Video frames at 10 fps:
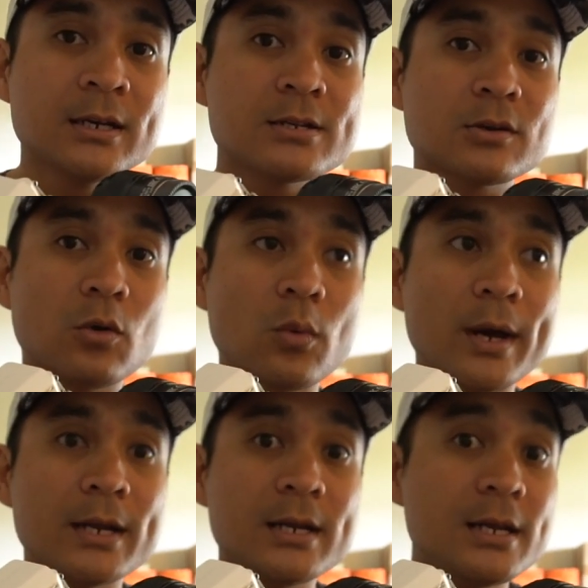So
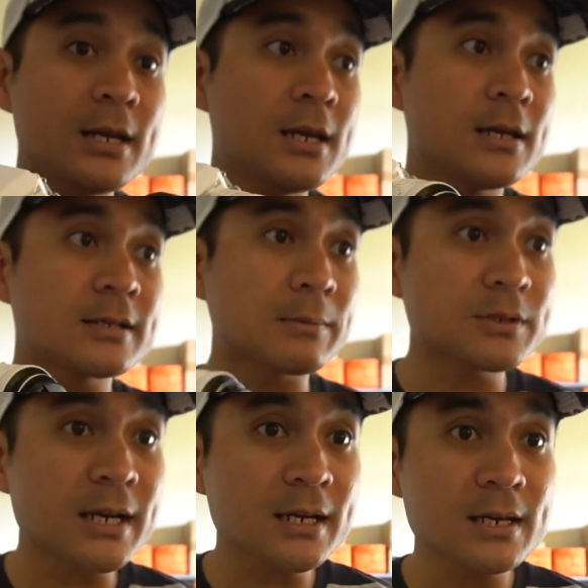when the
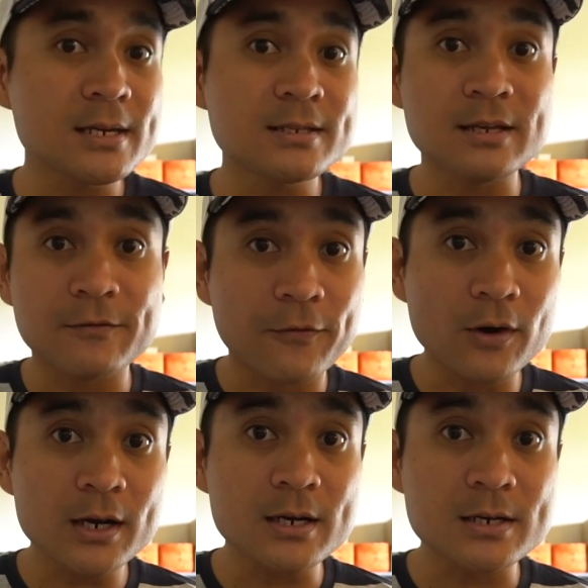subject is in
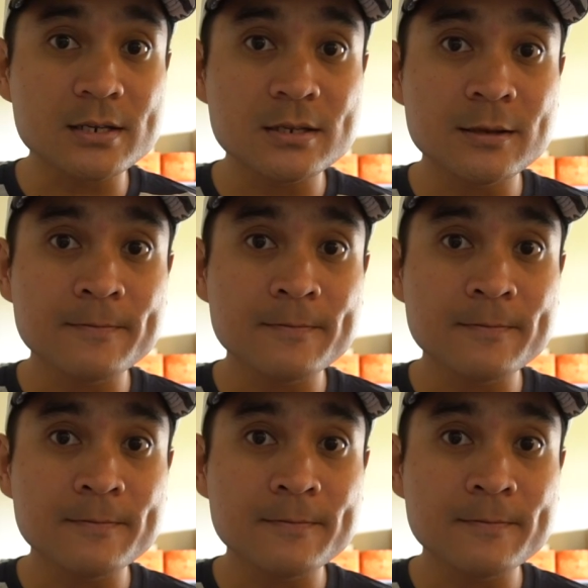focus,